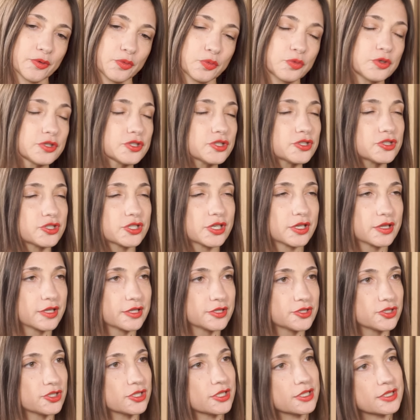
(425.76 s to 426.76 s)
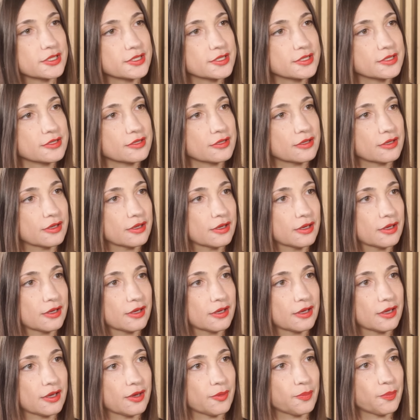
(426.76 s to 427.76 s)
which challenges
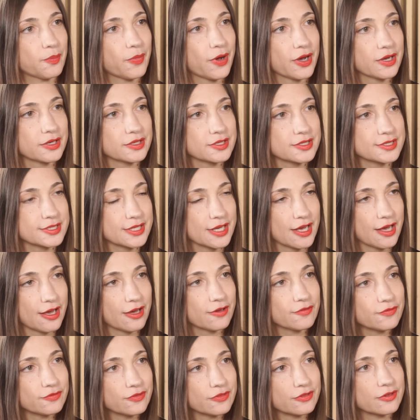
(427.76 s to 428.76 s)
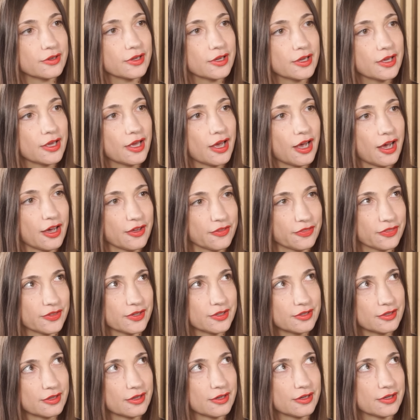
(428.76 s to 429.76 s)
banks have? I
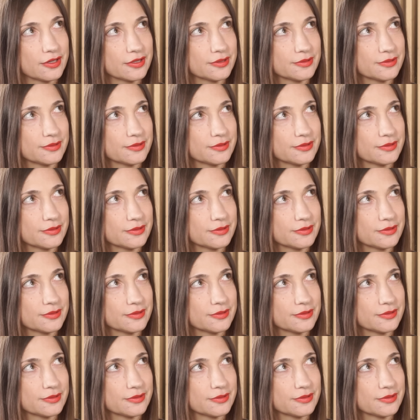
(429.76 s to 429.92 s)
think